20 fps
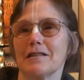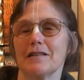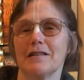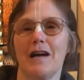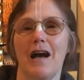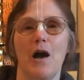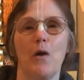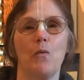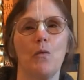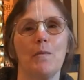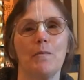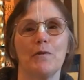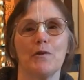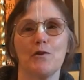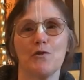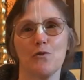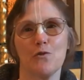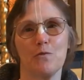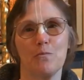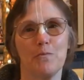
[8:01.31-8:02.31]
how women
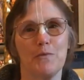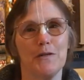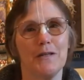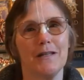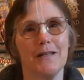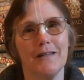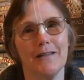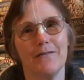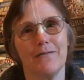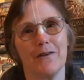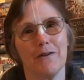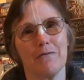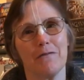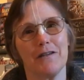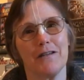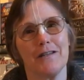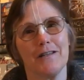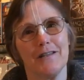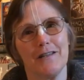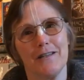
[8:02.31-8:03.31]
should be very